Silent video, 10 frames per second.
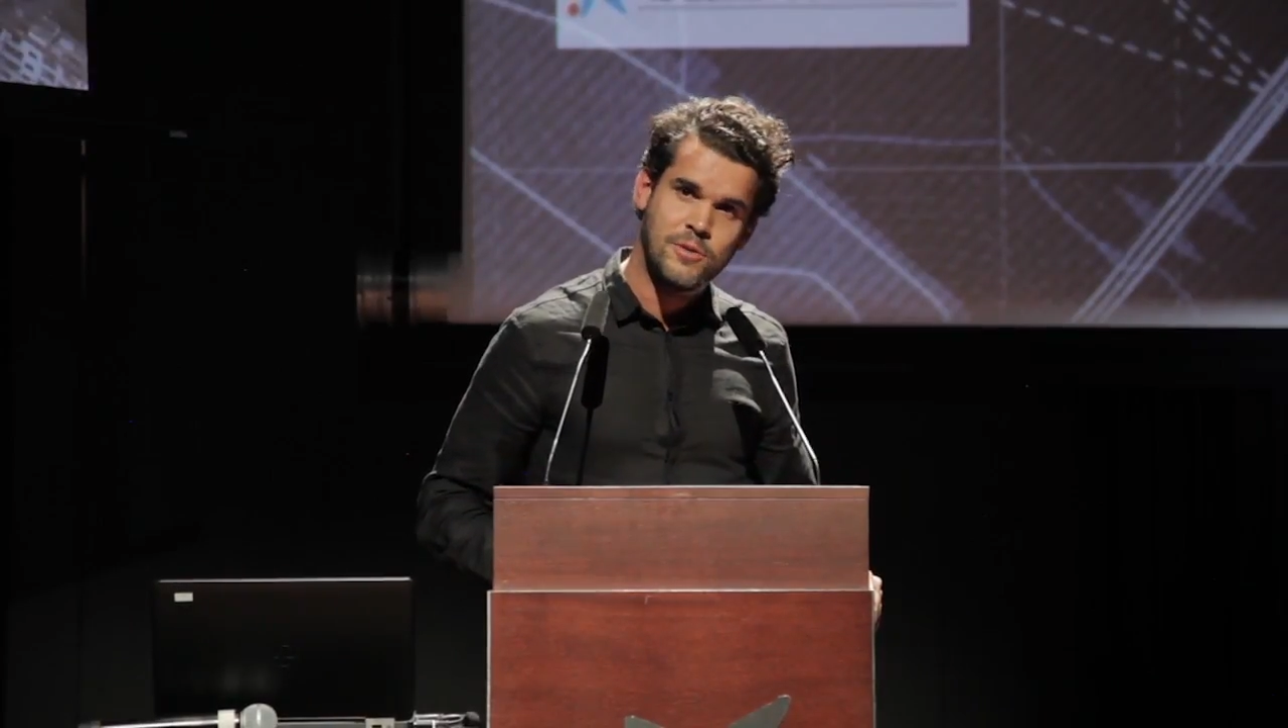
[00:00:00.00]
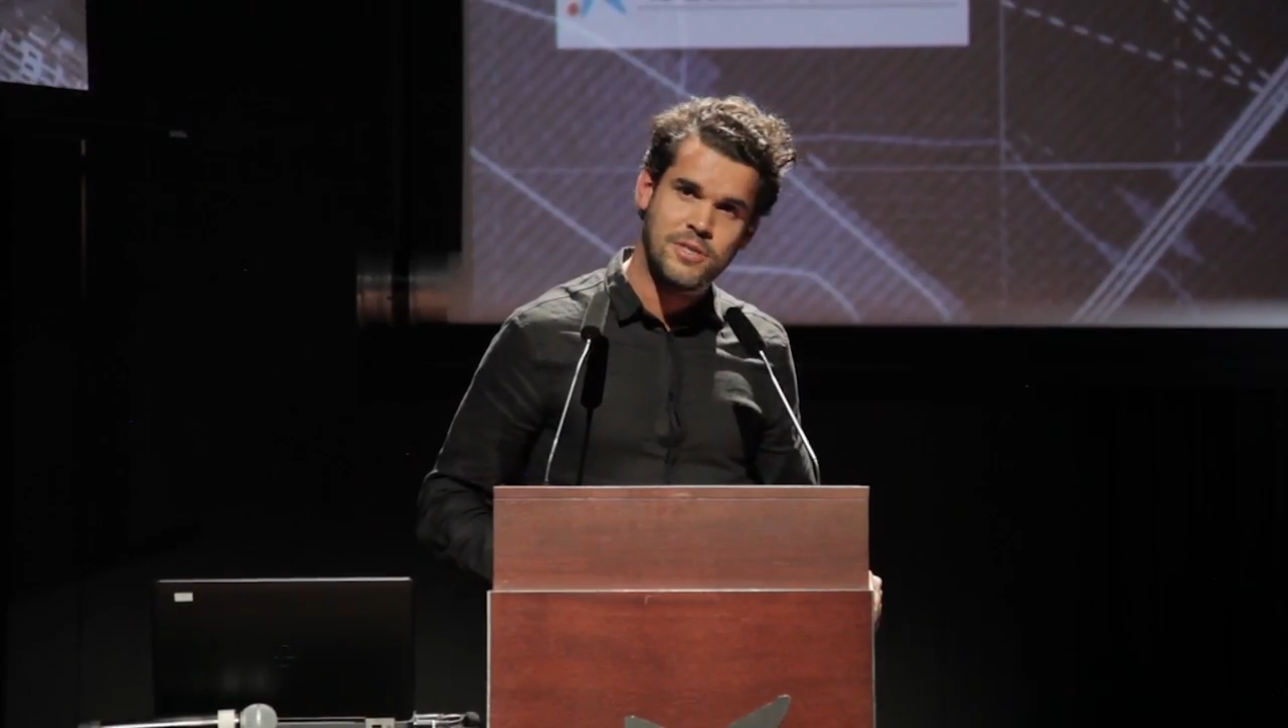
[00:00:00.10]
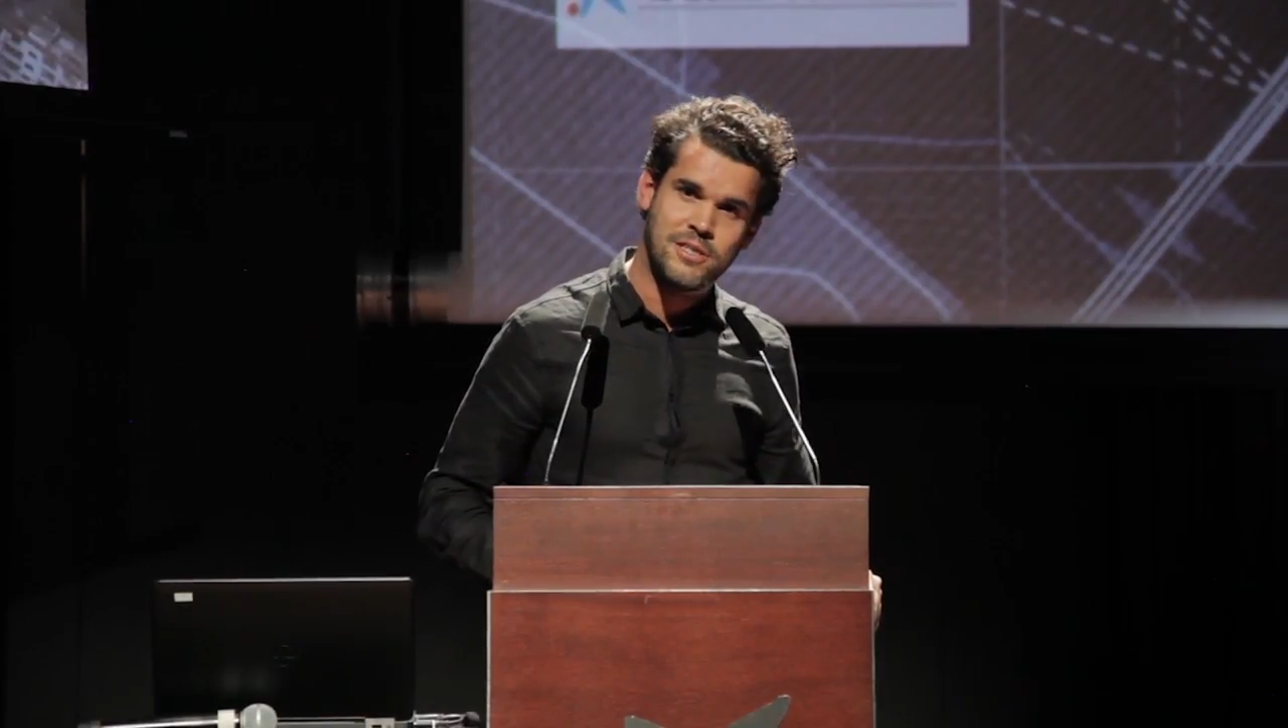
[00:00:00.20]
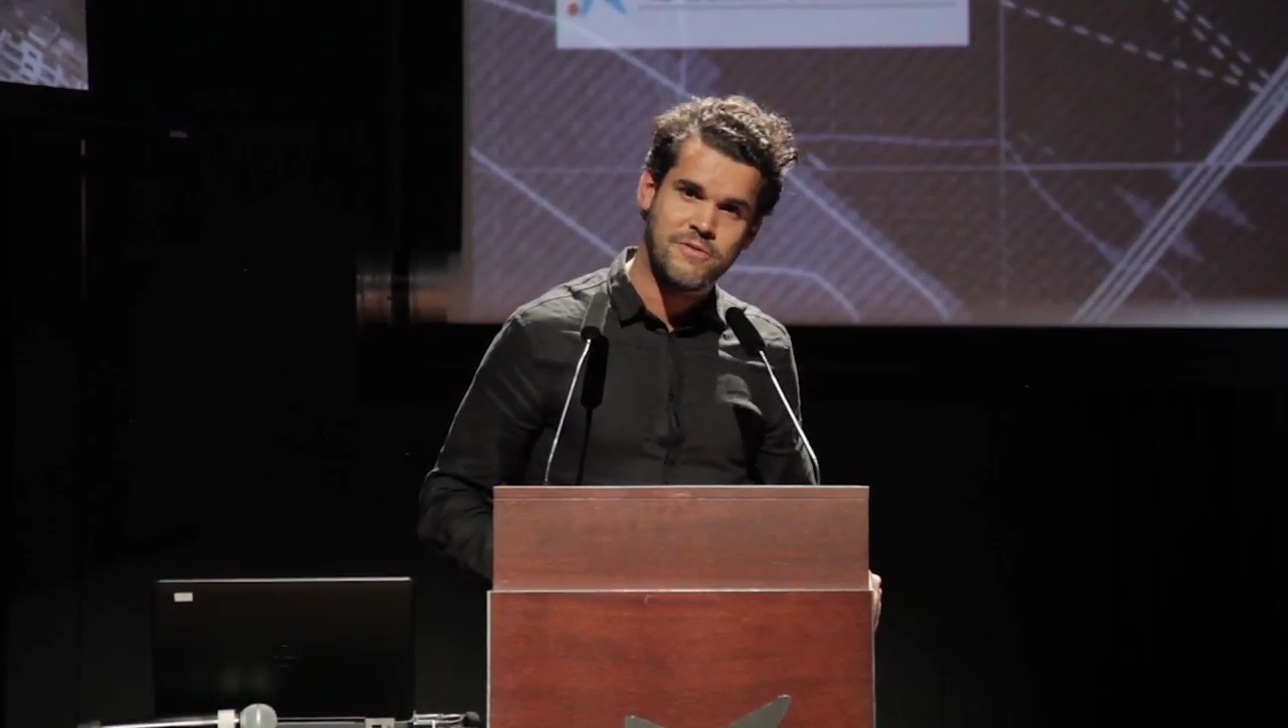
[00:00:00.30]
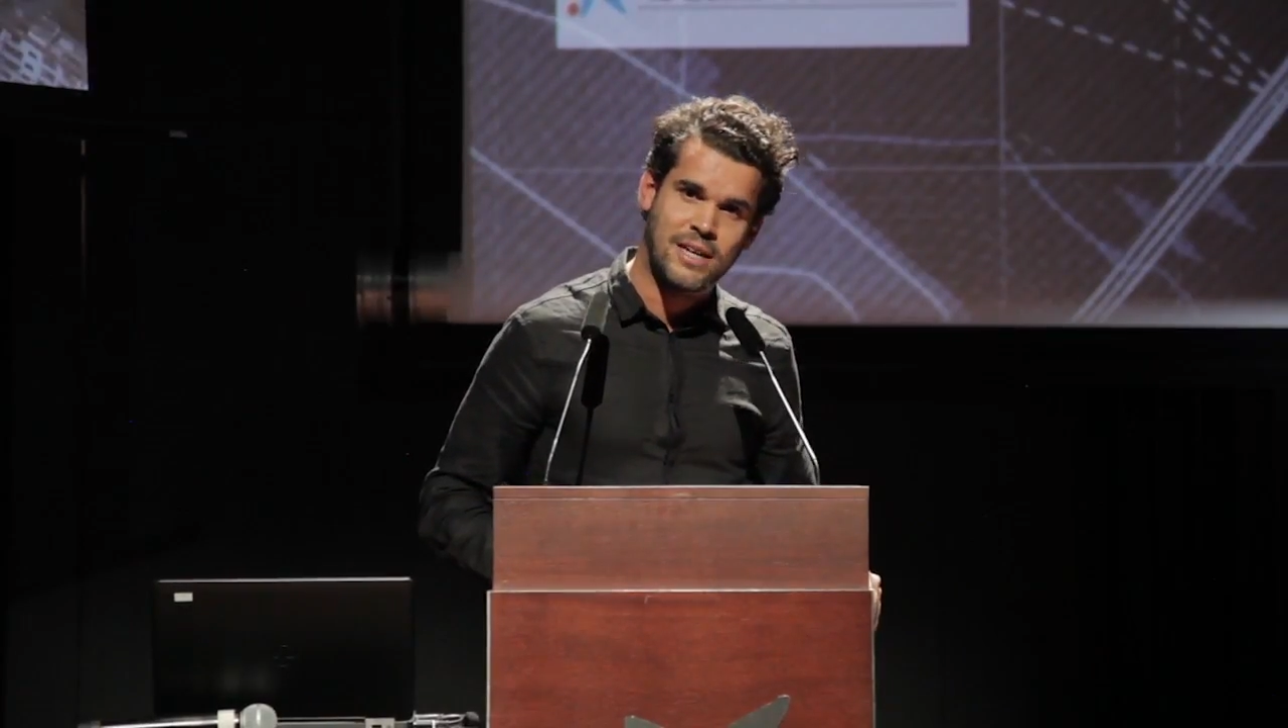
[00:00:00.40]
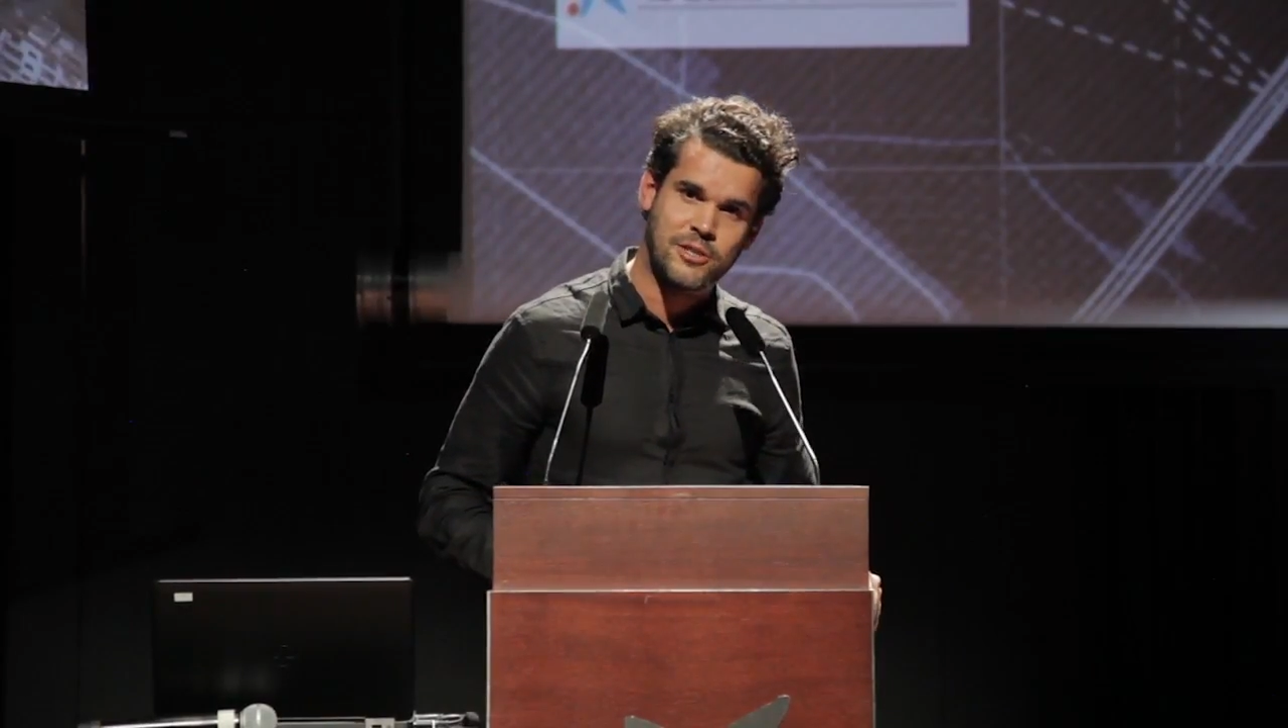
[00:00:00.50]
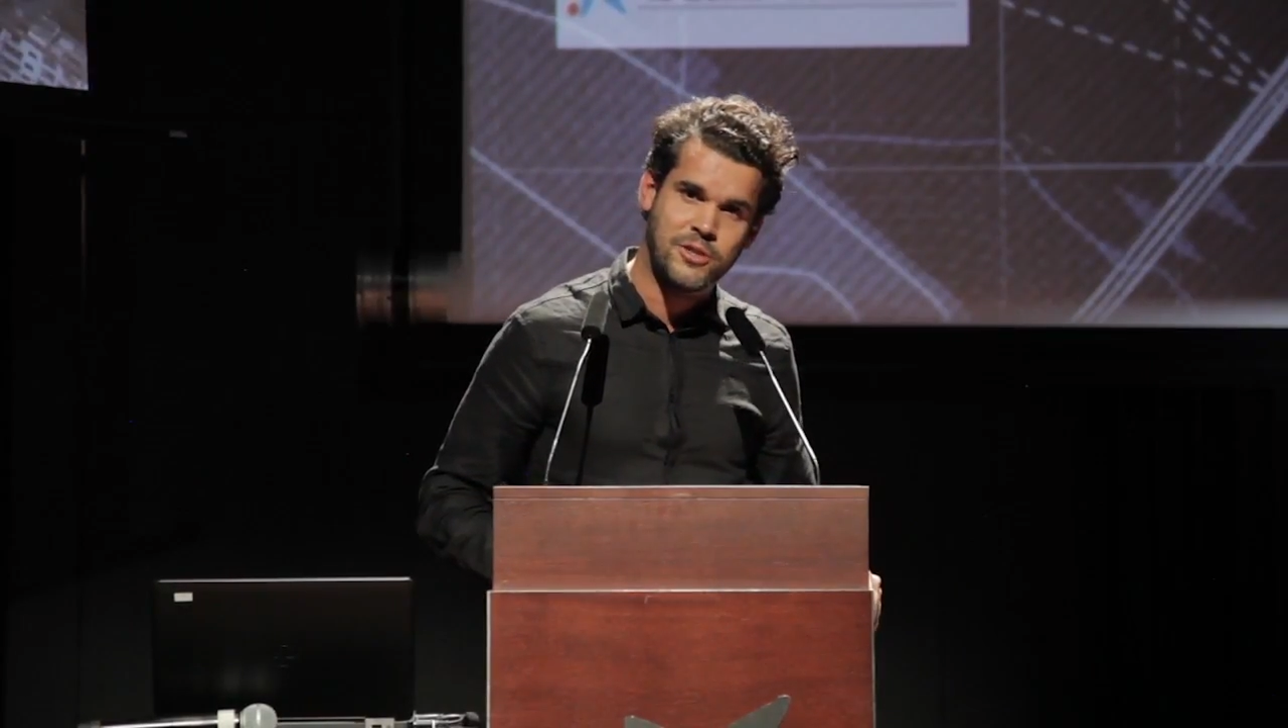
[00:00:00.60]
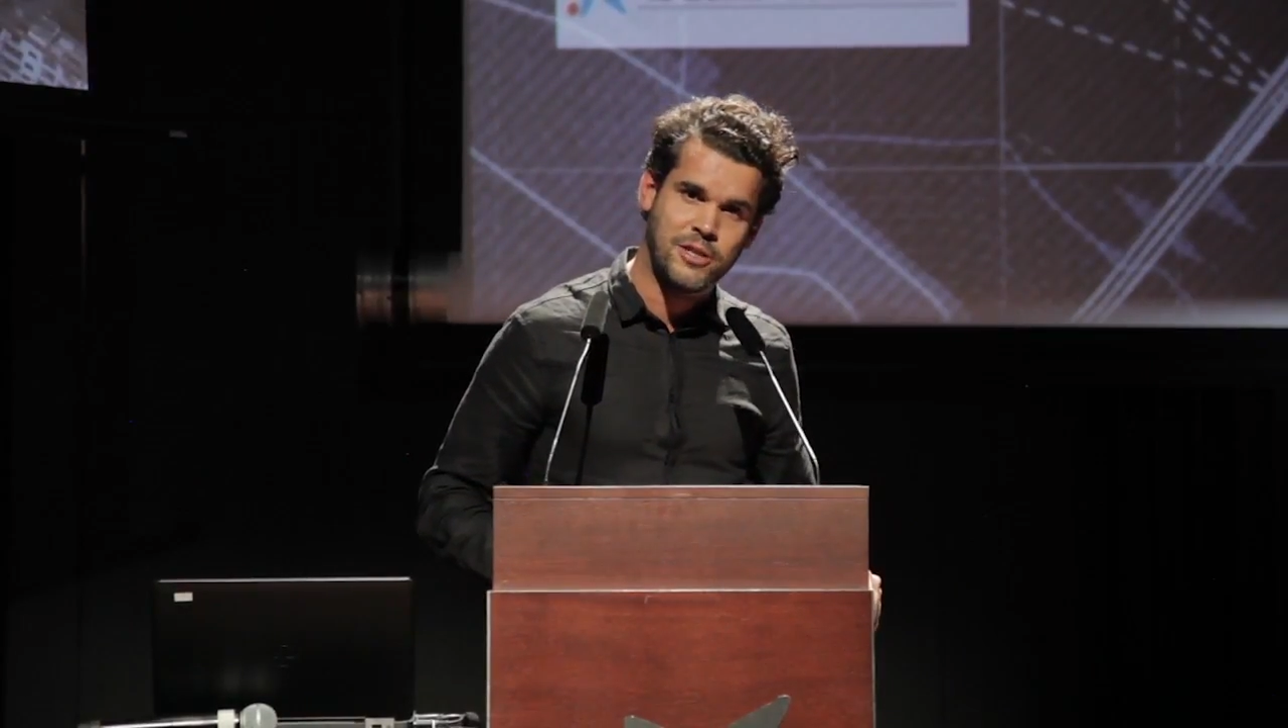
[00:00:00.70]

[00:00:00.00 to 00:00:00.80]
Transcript: which is the factory